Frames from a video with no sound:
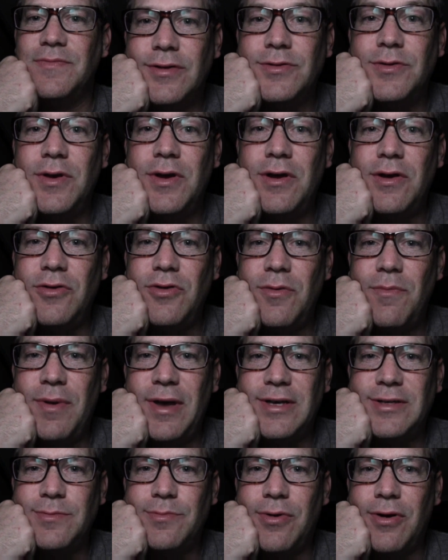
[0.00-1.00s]
So here are the
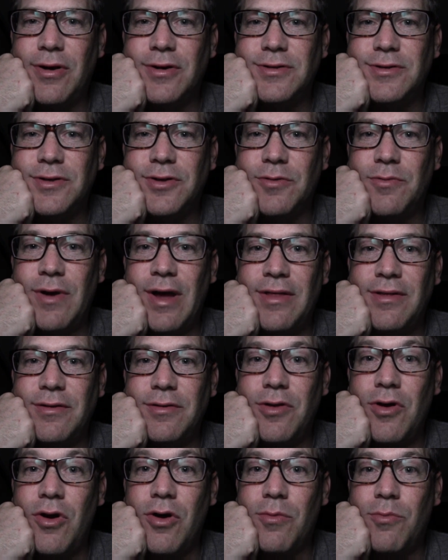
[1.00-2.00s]
best parts of the rather
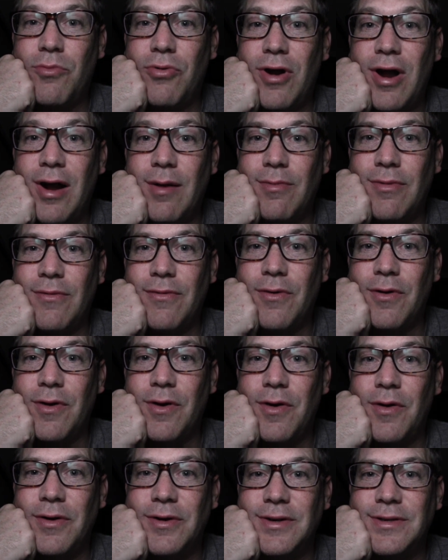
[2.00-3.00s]
long prayer before
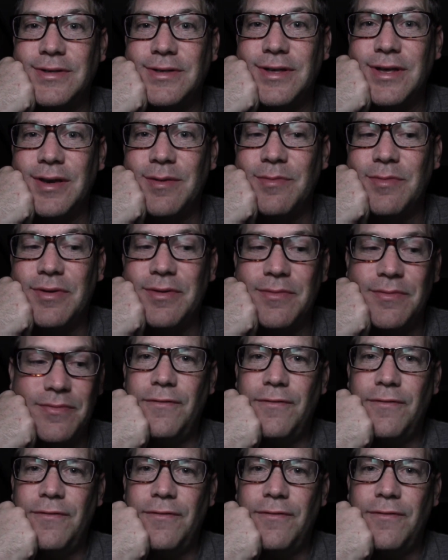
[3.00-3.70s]
going to sleep.